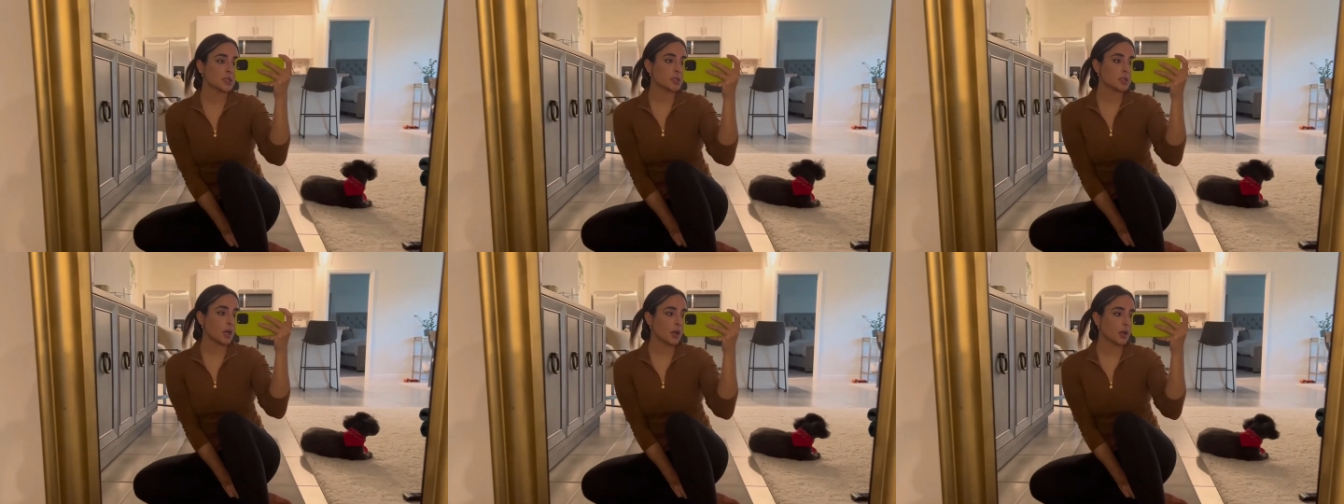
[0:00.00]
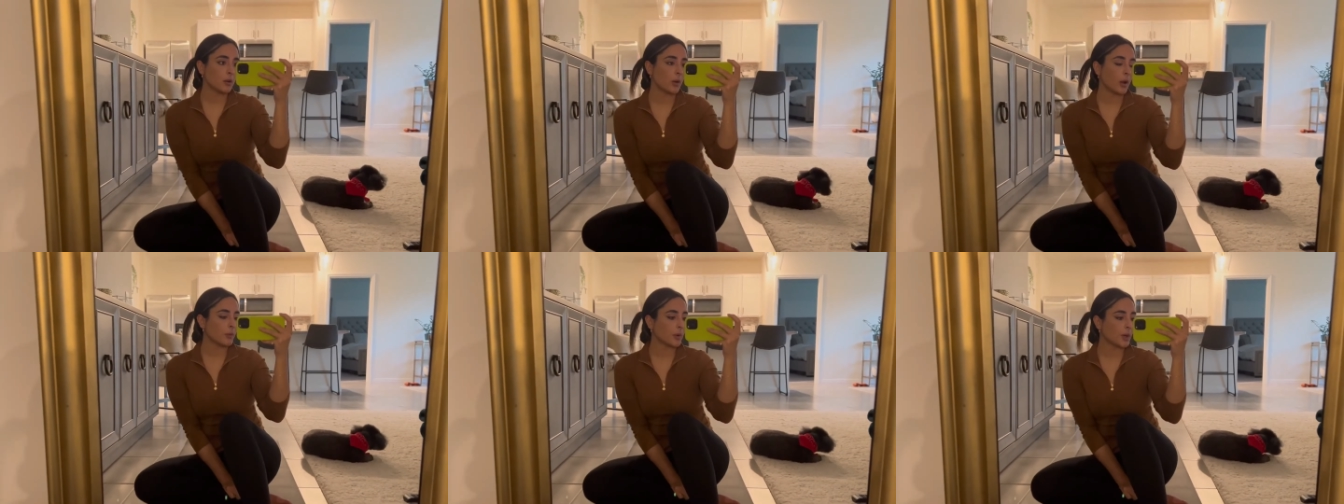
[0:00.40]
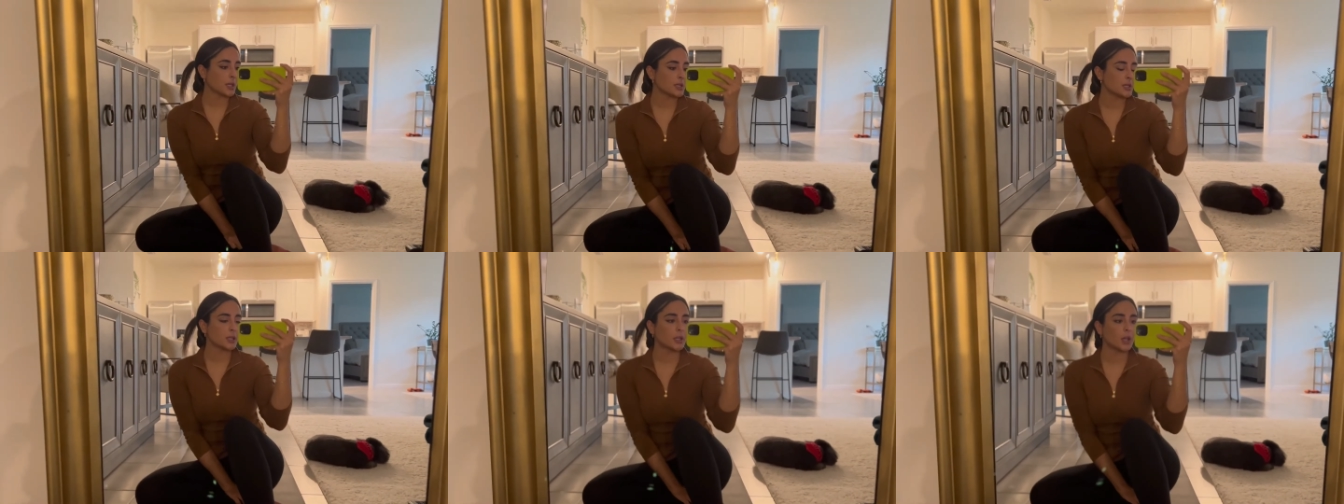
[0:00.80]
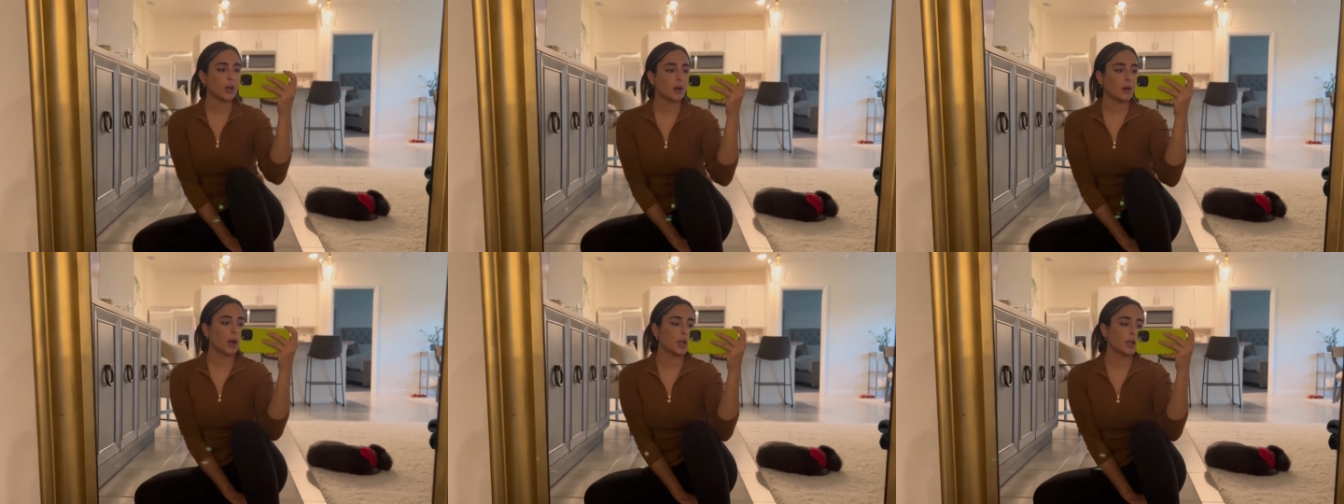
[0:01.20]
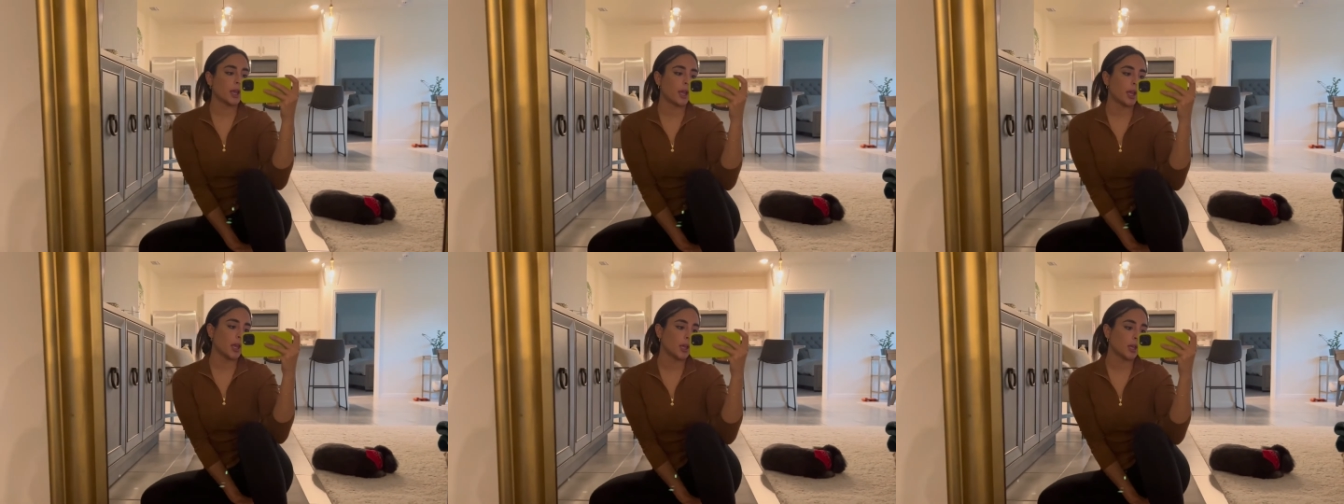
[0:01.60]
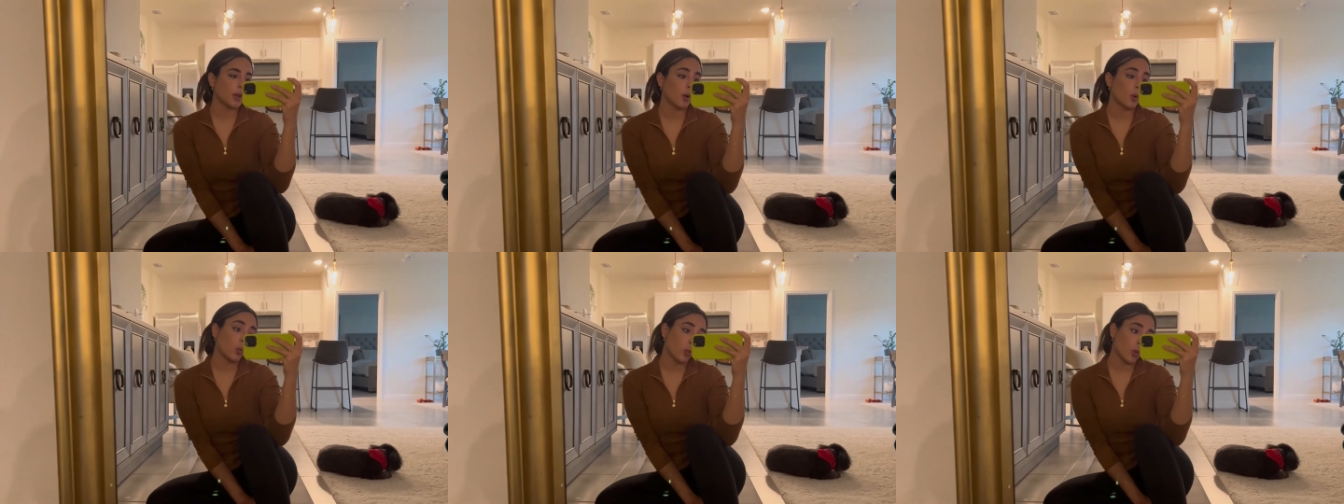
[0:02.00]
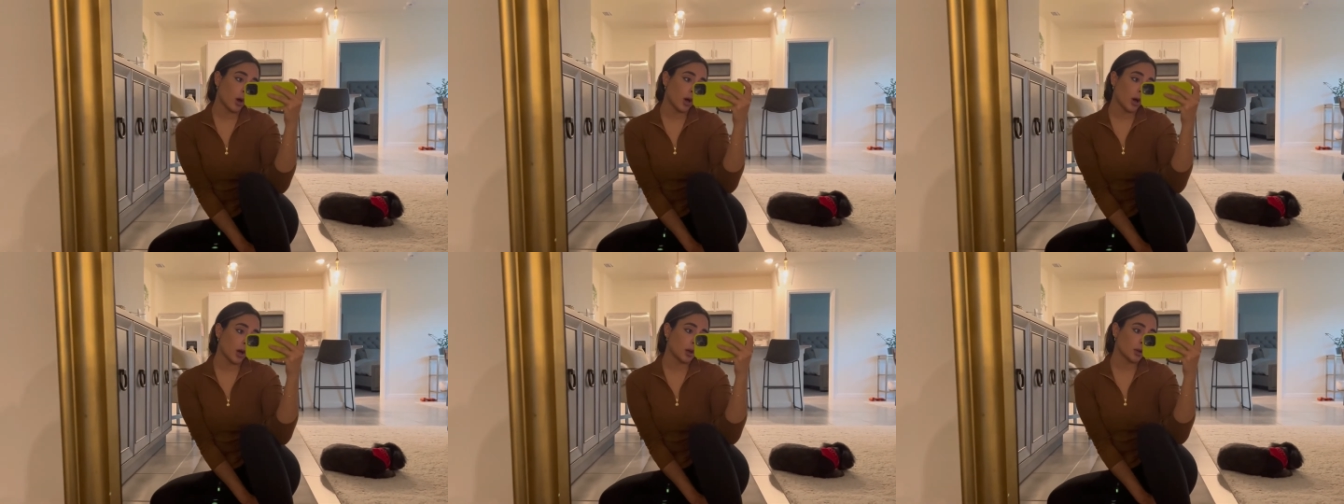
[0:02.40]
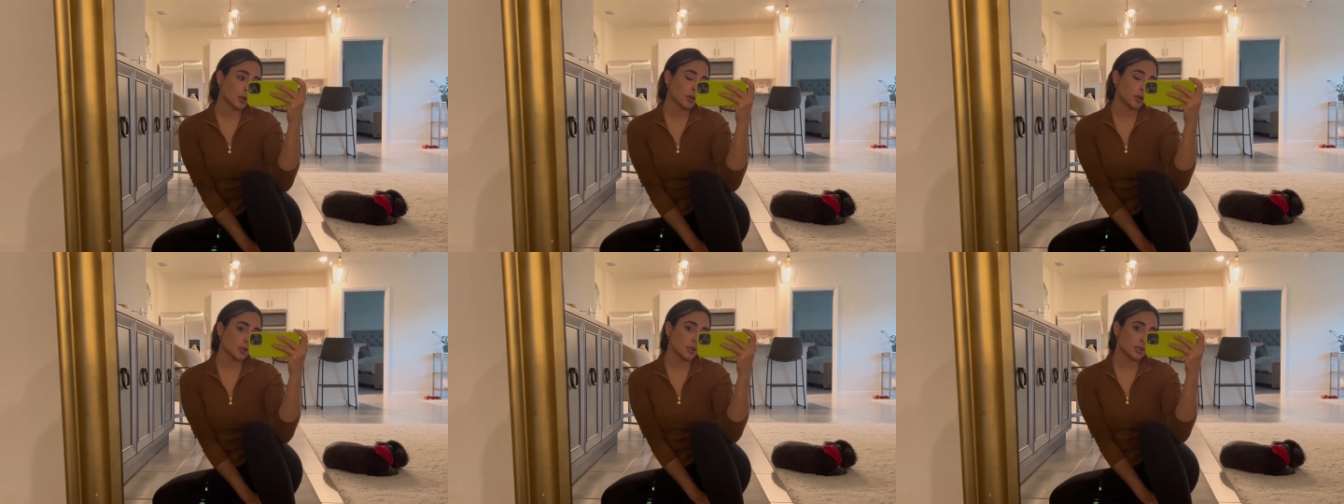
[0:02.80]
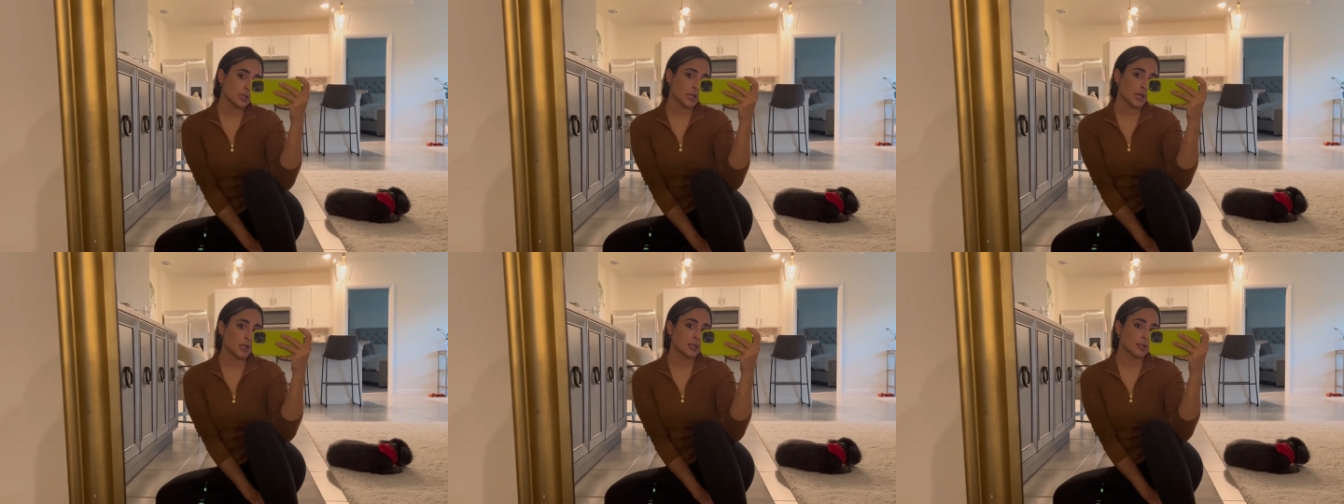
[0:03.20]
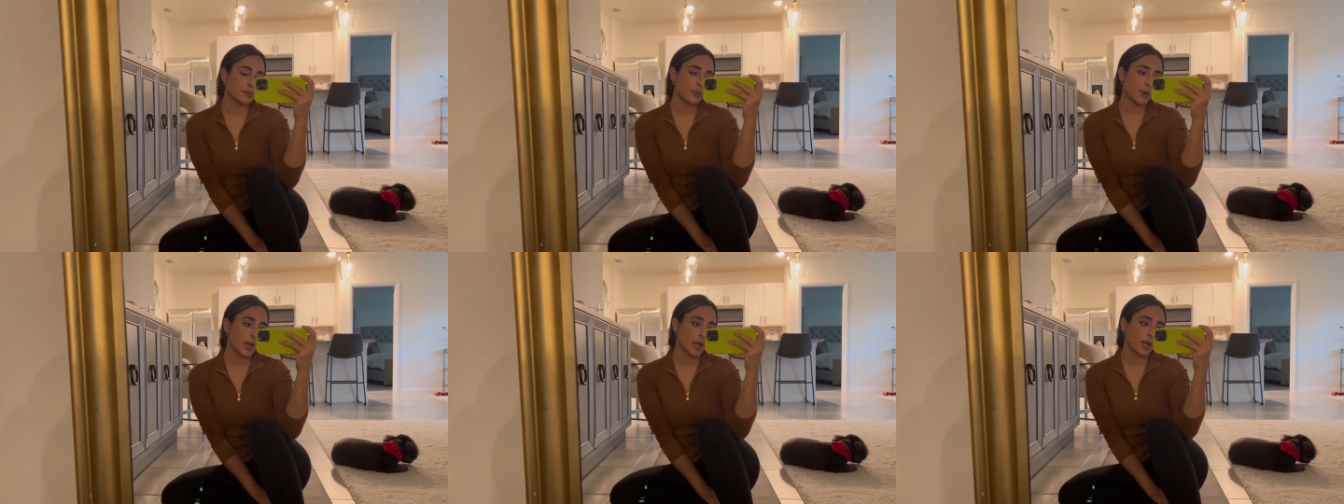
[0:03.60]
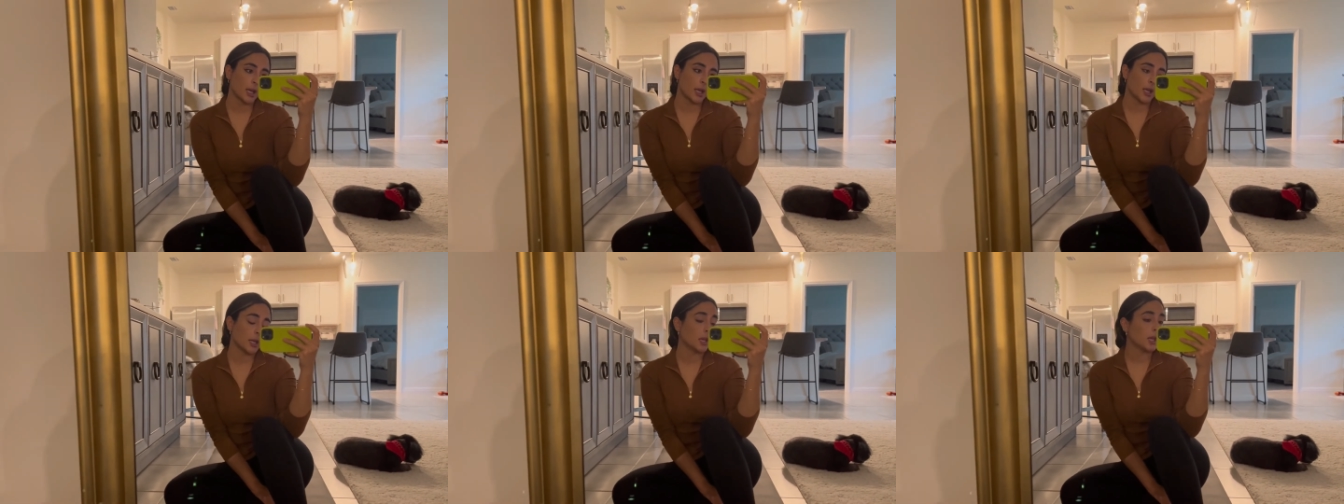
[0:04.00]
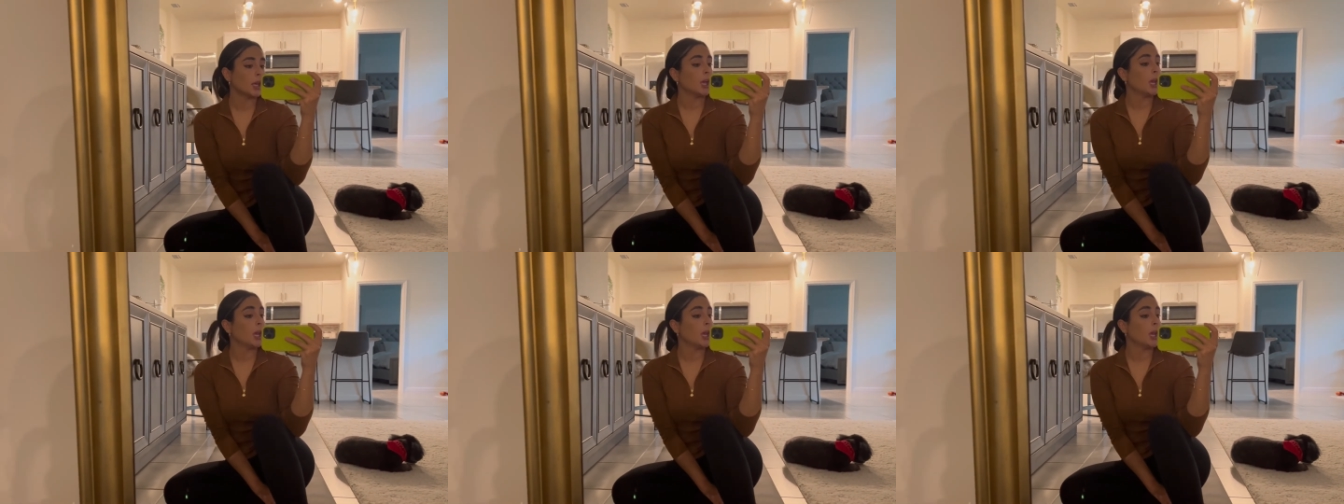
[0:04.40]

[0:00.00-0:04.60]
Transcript: So I wanted to go on a walk because that's my